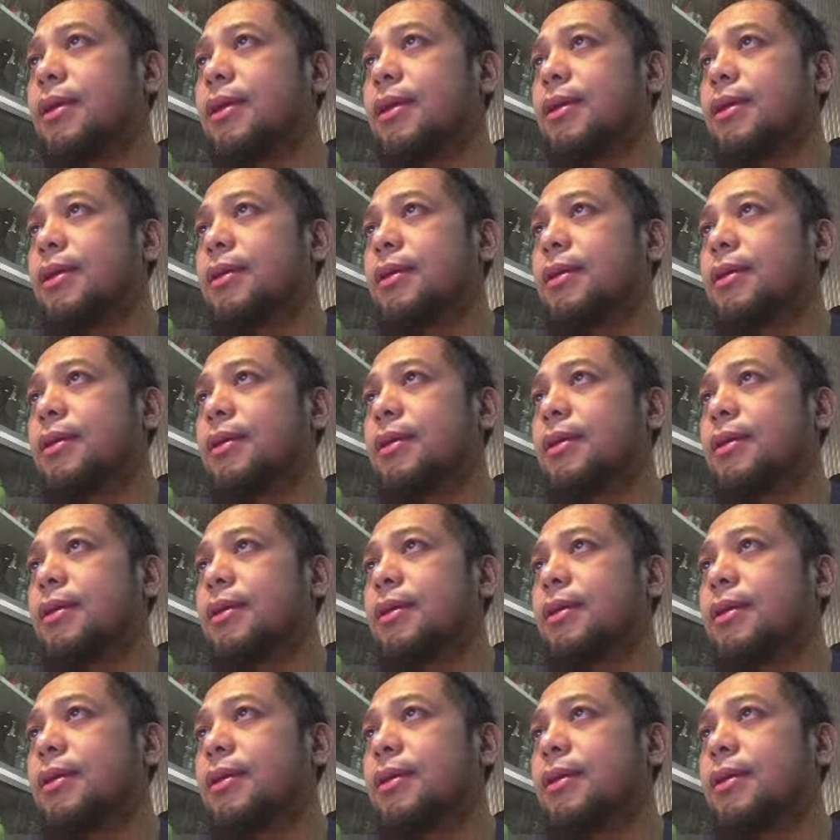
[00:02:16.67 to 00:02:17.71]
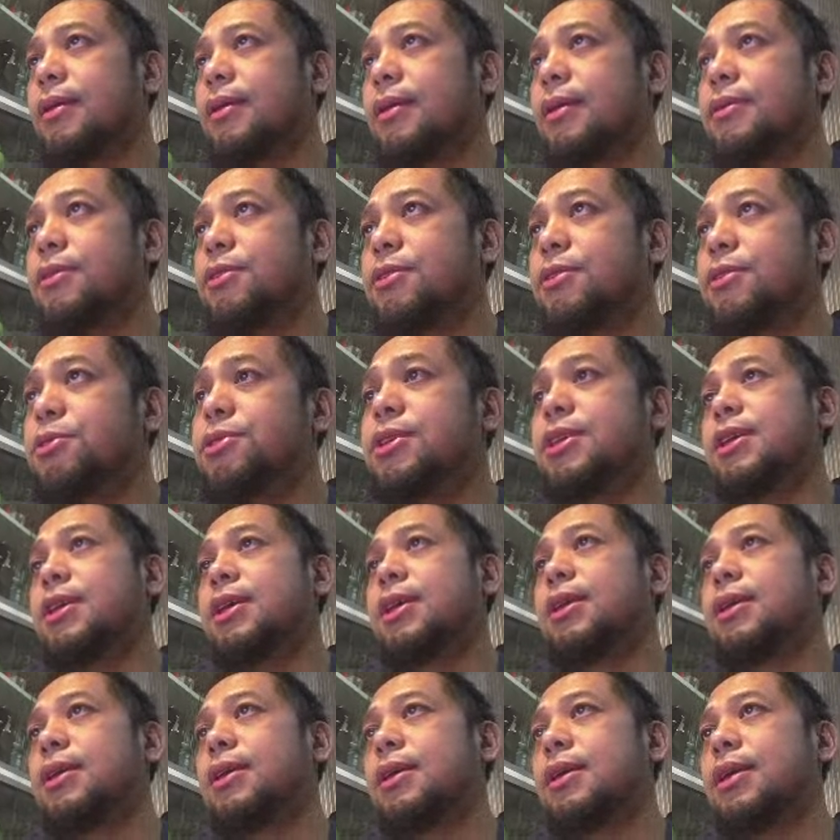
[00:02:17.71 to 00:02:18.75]
You see,
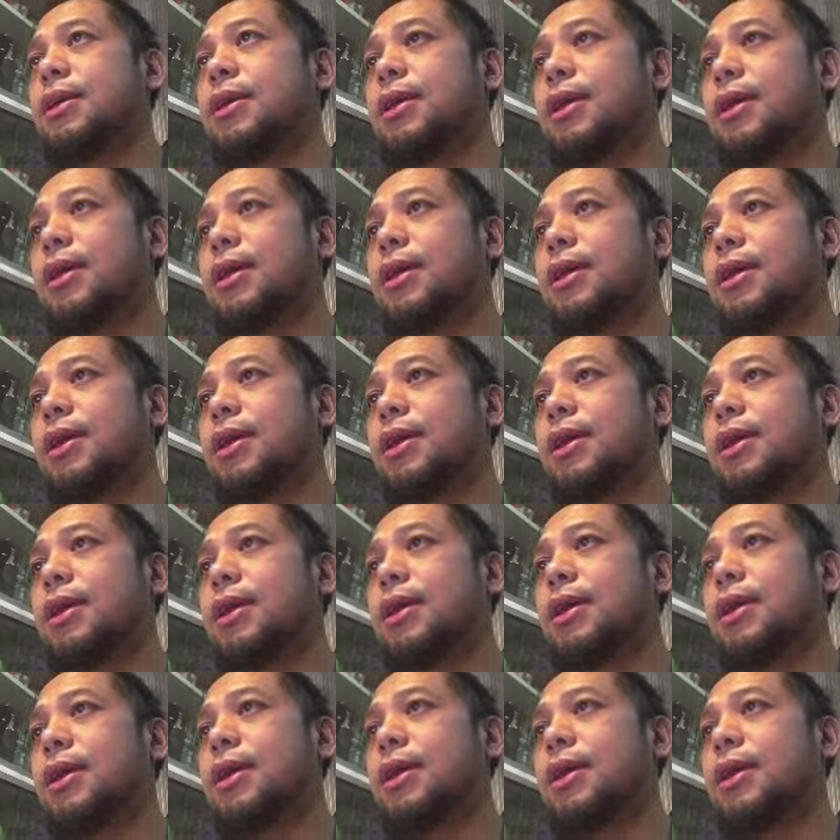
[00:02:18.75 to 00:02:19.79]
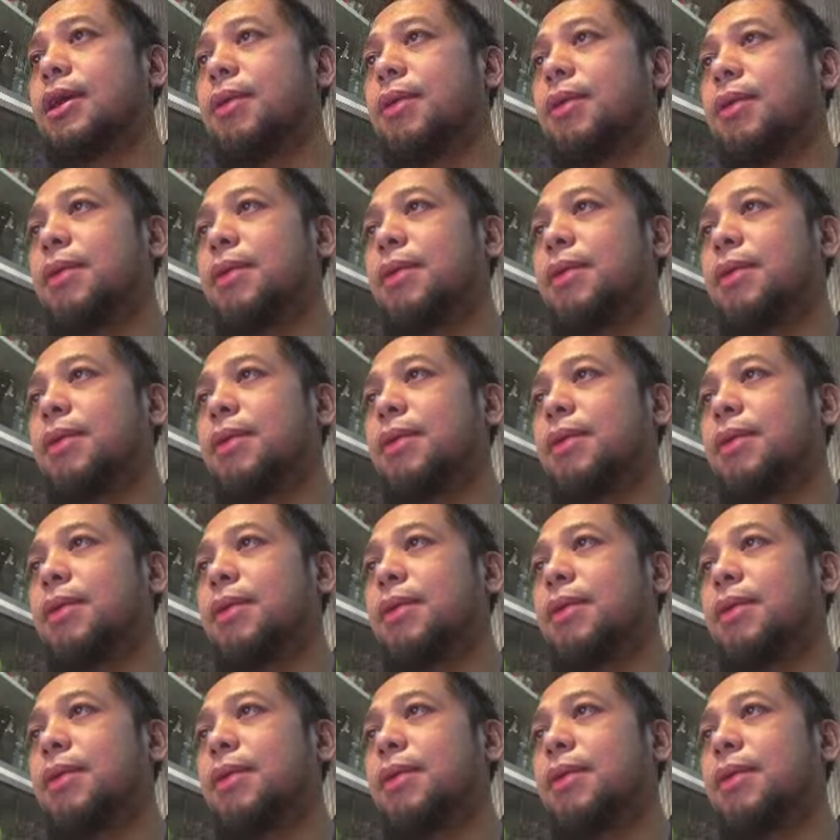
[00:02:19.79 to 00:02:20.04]
I've been doing this.